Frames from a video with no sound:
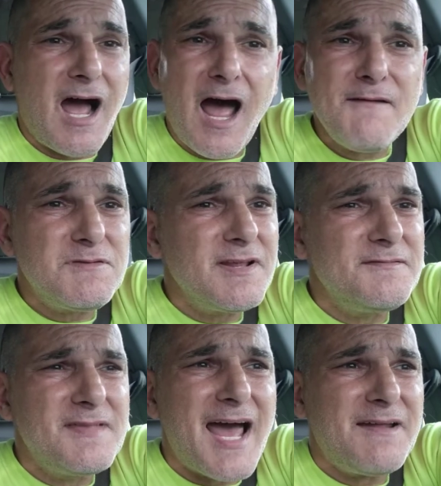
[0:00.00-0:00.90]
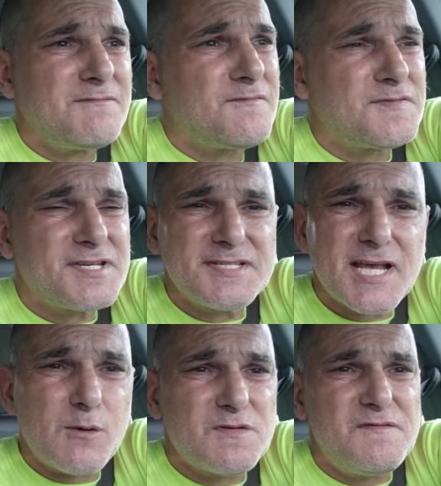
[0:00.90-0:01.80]
I've lived that since
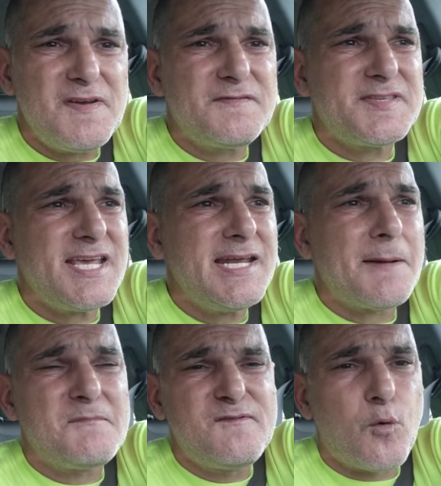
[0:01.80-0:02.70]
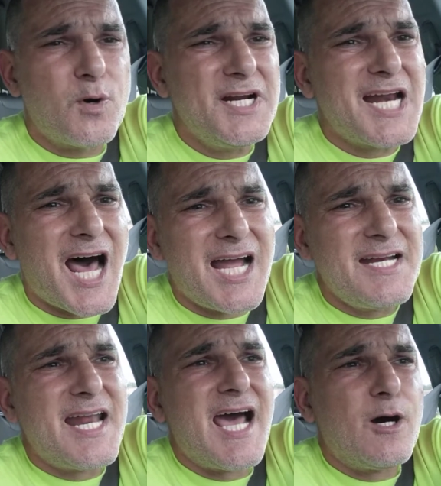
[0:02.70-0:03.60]
I was 15. I'm
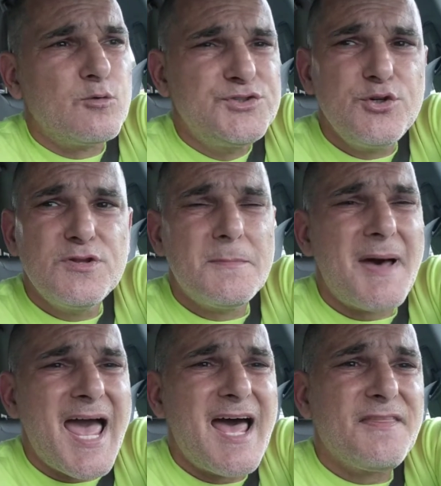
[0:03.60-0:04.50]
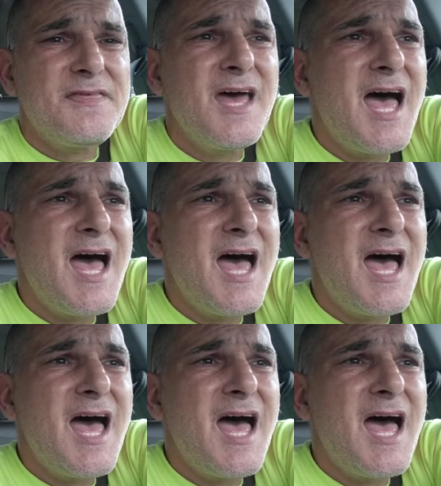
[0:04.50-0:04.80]
49 now. Do the math.